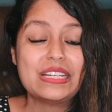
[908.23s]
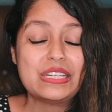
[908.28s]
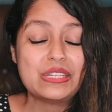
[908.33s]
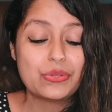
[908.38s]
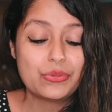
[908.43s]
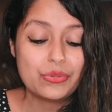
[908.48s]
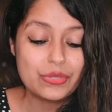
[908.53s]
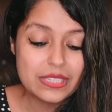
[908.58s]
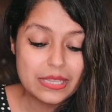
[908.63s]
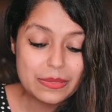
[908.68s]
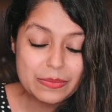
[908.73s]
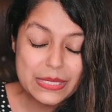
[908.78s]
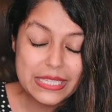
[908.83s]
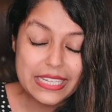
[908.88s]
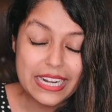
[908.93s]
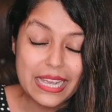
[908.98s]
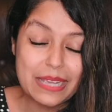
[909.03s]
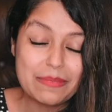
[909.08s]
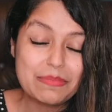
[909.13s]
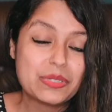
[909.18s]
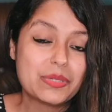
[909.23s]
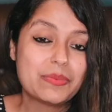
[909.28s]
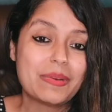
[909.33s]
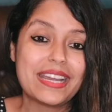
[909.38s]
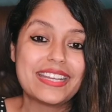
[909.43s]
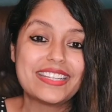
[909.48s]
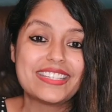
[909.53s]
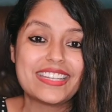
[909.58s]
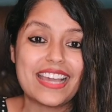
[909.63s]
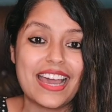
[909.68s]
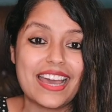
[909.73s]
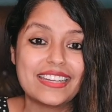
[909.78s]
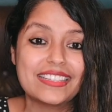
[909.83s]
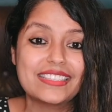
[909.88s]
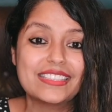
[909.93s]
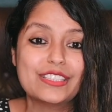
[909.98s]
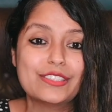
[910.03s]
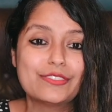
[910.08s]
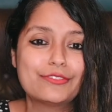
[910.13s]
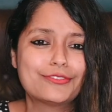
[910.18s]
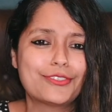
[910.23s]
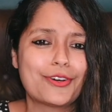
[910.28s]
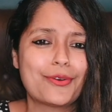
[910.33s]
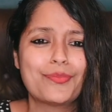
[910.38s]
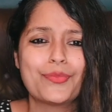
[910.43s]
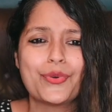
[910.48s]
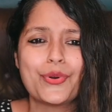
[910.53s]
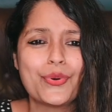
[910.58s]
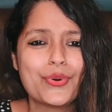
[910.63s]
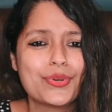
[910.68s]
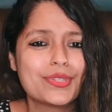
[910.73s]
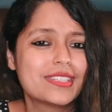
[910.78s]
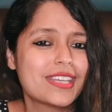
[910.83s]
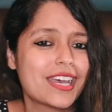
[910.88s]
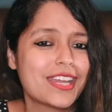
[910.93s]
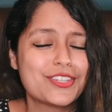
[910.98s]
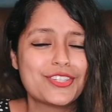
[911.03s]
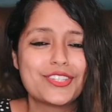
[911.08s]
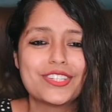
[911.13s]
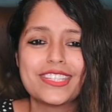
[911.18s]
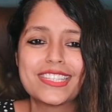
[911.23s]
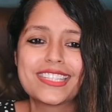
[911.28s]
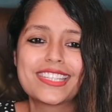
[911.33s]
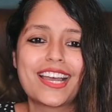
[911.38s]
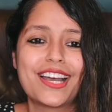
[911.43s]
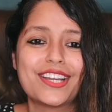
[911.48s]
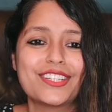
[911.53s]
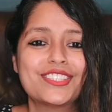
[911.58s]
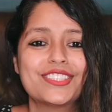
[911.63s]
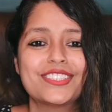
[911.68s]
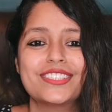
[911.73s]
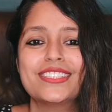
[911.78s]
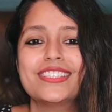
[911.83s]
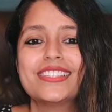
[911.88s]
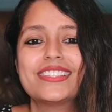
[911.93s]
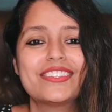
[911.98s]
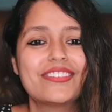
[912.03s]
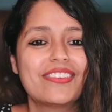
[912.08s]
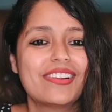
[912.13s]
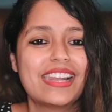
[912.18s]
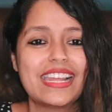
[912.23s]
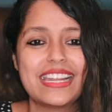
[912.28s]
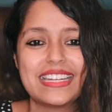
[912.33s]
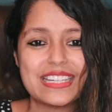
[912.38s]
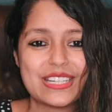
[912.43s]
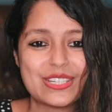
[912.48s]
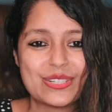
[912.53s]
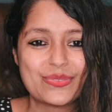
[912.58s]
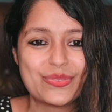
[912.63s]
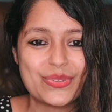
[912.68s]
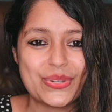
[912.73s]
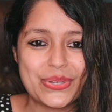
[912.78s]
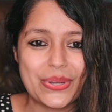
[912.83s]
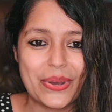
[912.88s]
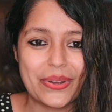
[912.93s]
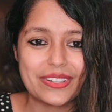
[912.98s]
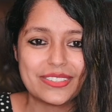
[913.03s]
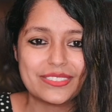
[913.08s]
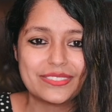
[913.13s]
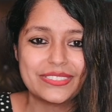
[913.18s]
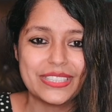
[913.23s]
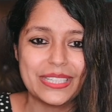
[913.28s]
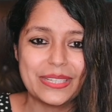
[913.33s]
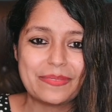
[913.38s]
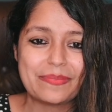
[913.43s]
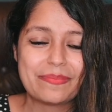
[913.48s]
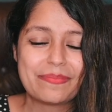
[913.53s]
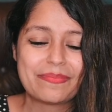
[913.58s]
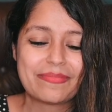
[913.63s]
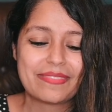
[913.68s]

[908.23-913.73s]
Do subscribe to my channel for more such discussions related to photography.